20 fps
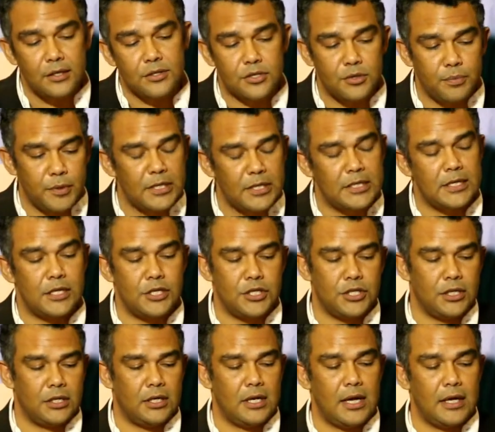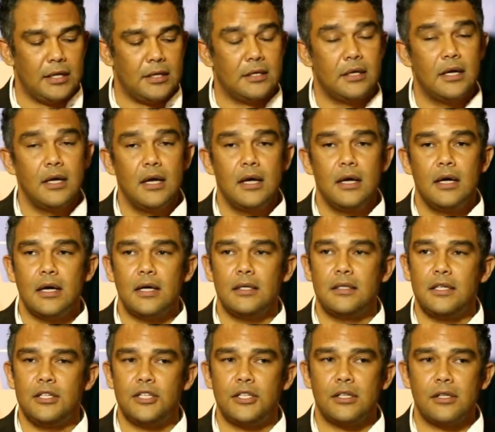instrumentation like a
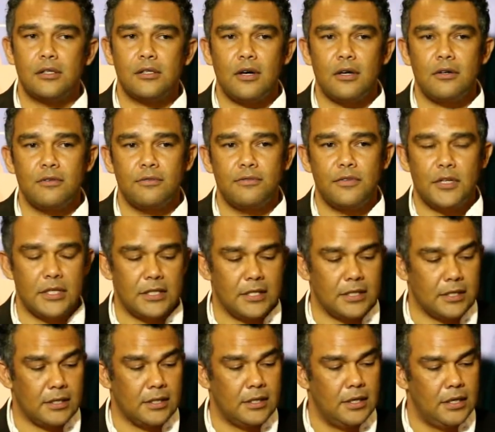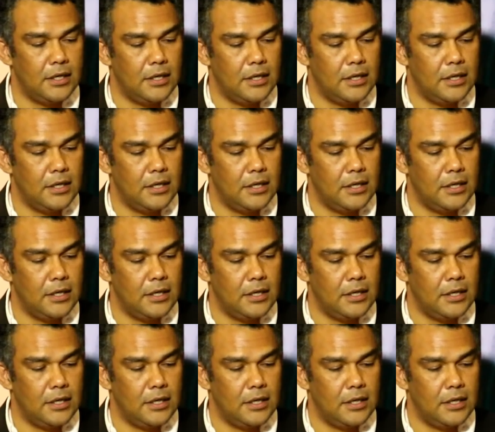digital converter